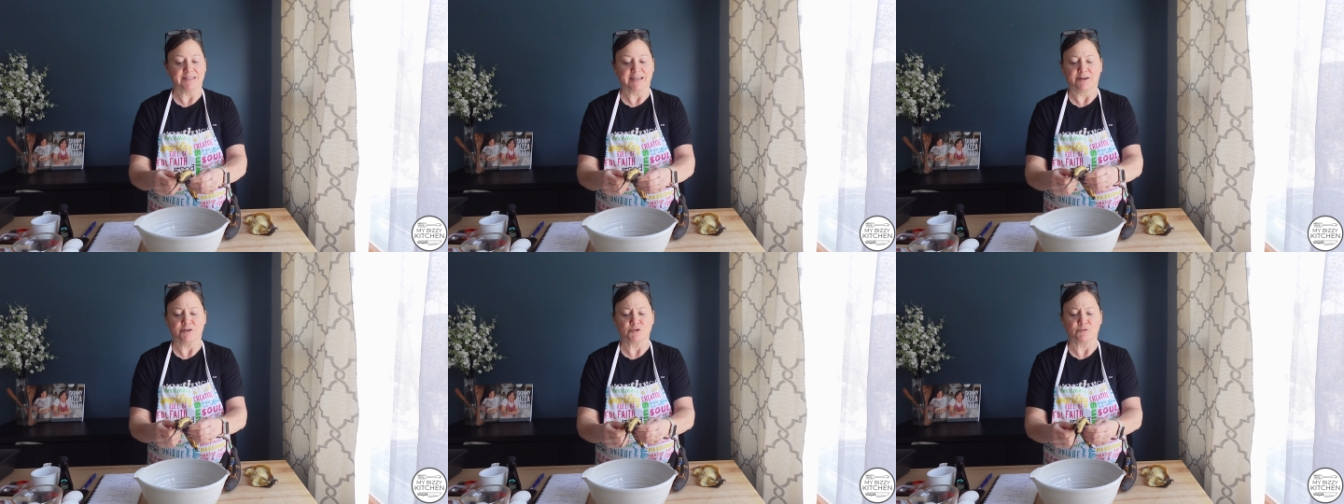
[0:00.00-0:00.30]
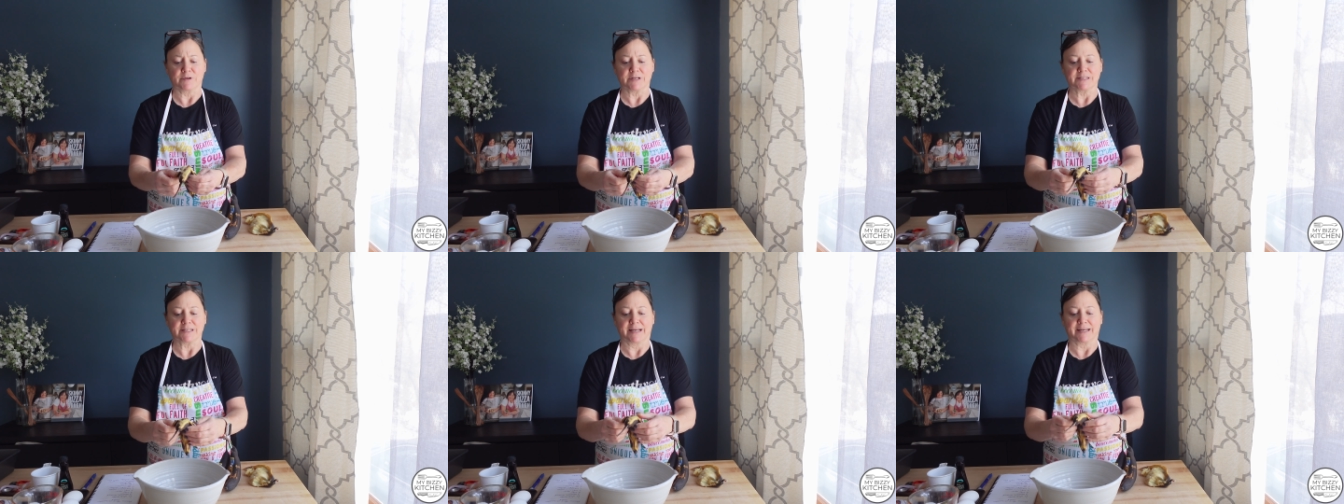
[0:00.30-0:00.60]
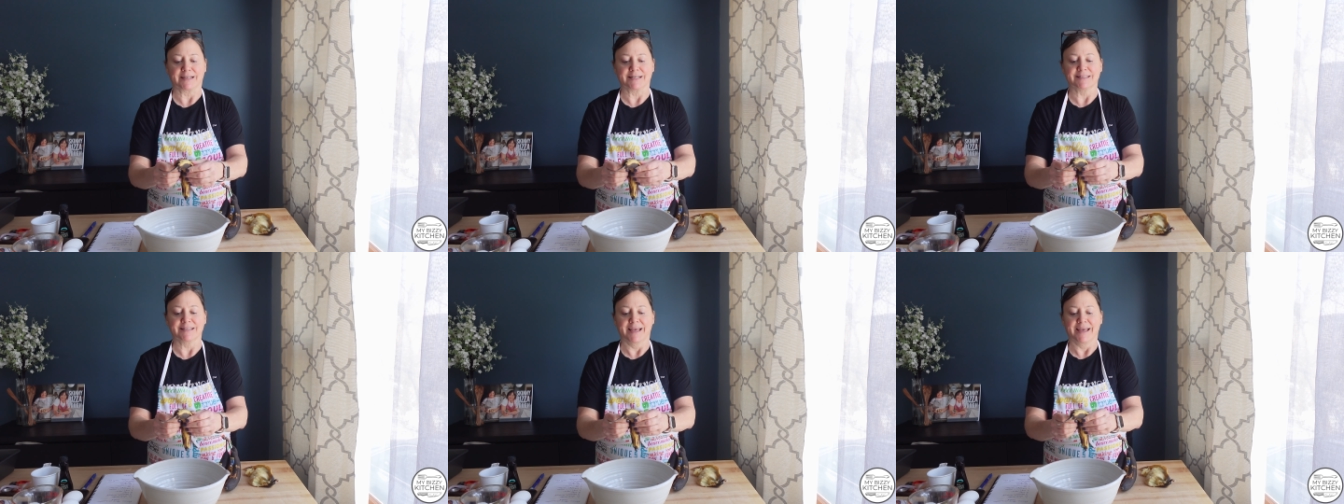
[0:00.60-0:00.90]
10 or 20
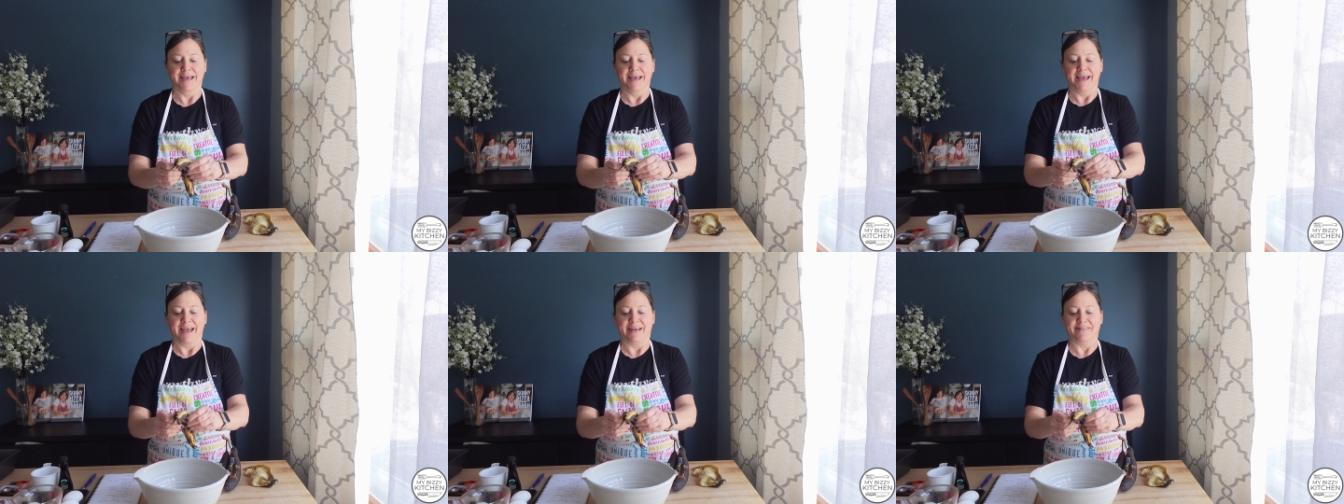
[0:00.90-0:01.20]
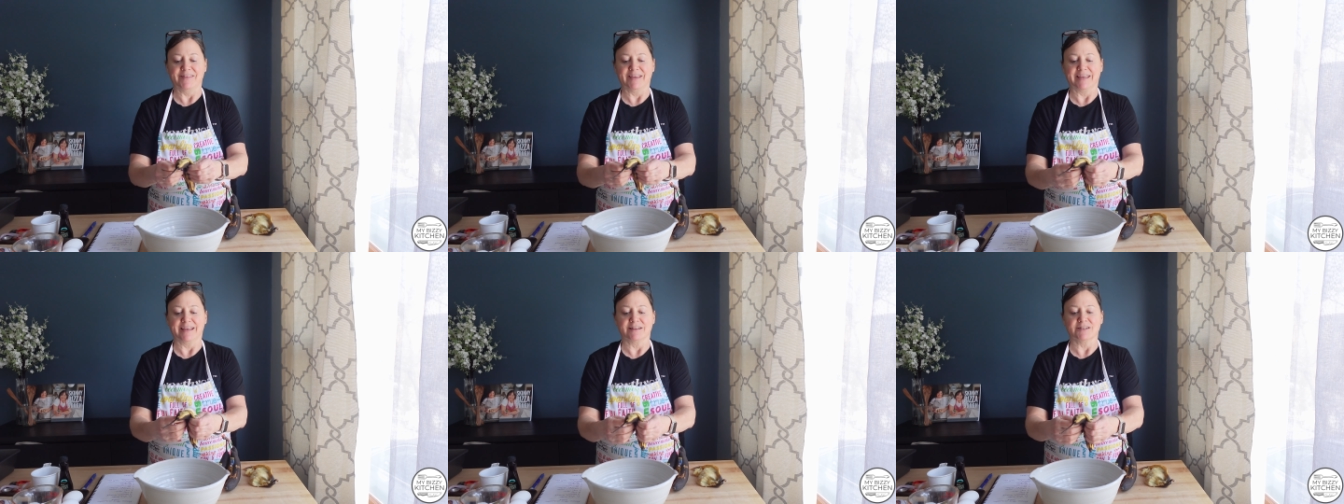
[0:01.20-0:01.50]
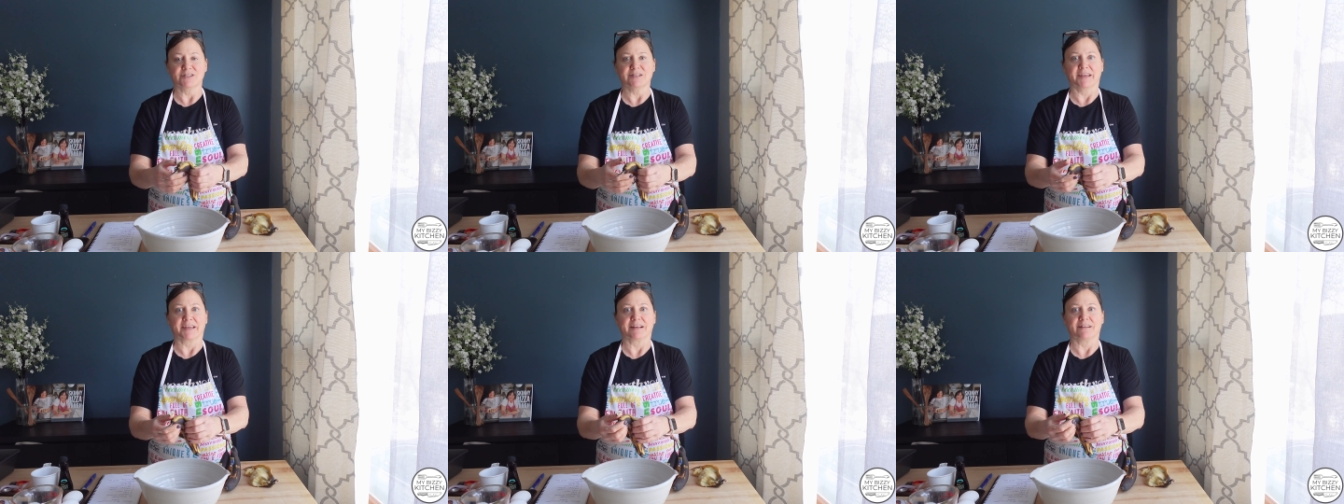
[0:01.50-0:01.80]
seconds, and they
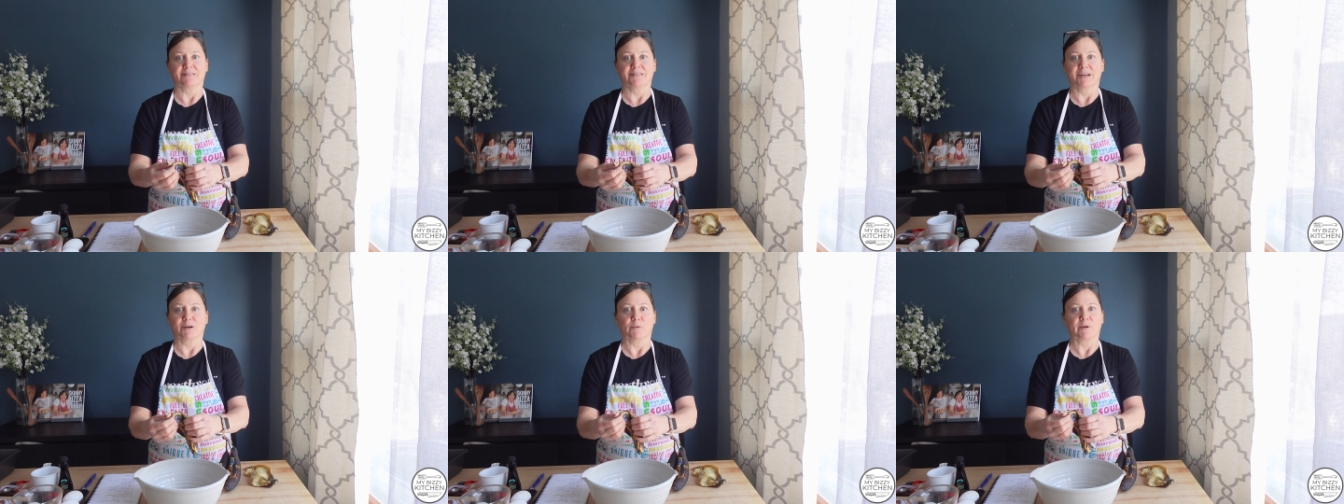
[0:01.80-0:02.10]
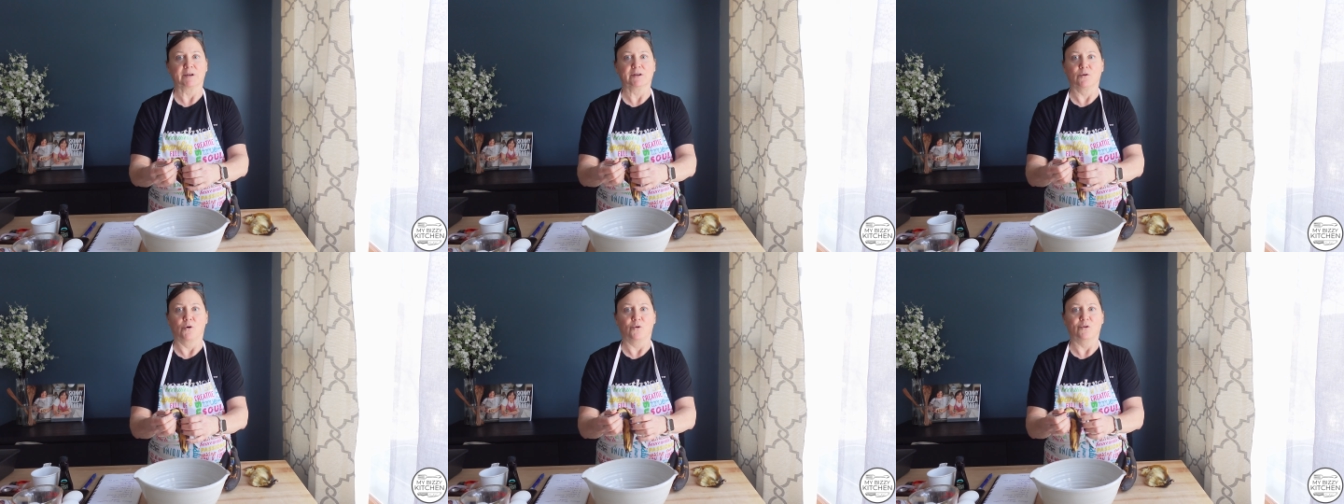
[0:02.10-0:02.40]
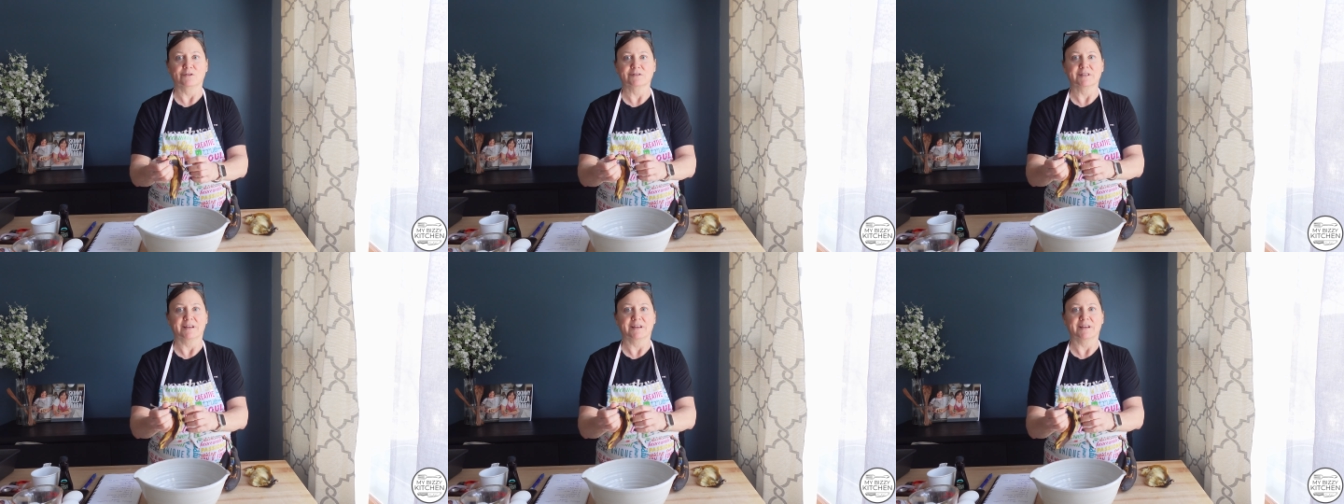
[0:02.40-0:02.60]
get like liquid gold.